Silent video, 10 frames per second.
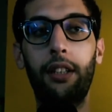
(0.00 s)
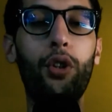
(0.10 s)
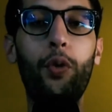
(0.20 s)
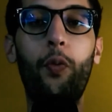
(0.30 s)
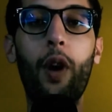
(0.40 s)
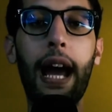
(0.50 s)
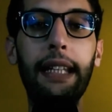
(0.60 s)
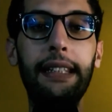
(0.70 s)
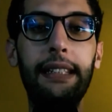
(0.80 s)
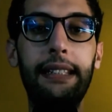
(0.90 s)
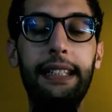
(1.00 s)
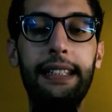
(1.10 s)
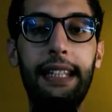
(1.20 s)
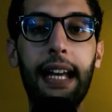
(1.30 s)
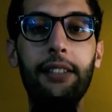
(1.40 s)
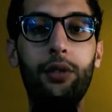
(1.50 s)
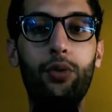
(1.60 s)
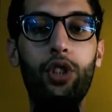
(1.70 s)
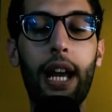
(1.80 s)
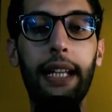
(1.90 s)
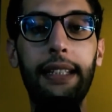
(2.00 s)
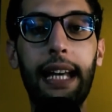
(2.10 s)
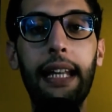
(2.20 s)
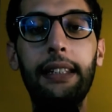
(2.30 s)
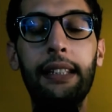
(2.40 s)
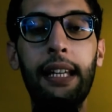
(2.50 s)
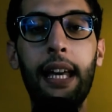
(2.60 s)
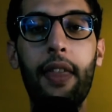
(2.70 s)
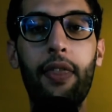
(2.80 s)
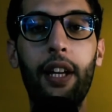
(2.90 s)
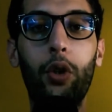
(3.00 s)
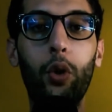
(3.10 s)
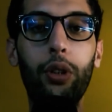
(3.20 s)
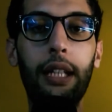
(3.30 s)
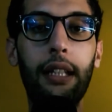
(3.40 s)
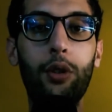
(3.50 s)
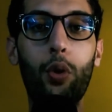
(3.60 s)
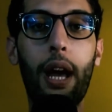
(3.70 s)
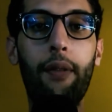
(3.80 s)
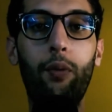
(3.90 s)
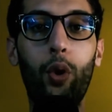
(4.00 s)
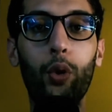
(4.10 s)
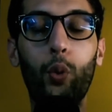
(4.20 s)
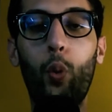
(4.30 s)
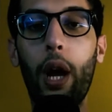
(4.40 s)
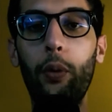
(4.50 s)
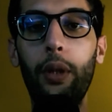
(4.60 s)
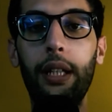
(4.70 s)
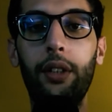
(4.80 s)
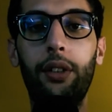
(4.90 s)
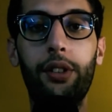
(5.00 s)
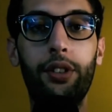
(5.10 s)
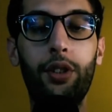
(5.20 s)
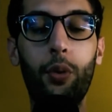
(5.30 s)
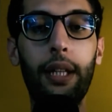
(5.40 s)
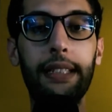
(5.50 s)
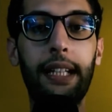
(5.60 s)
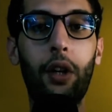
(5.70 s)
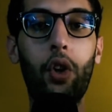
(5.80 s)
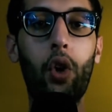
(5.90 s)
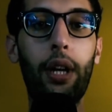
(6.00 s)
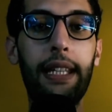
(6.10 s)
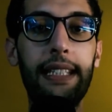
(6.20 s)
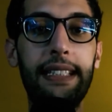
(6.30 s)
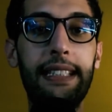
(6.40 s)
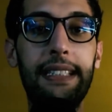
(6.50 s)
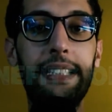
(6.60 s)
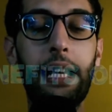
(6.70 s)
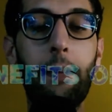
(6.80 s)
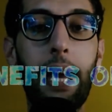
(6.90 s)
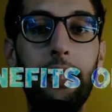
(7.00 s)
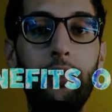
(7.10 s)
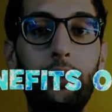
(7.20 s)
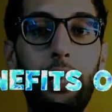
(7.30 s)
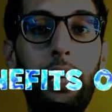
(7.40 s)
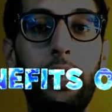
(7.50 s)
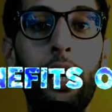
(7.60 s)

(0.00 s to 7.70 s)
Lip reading: So you write the test to check that the code that you have wrote 1 week or 2 weeks ago, it is the same as today.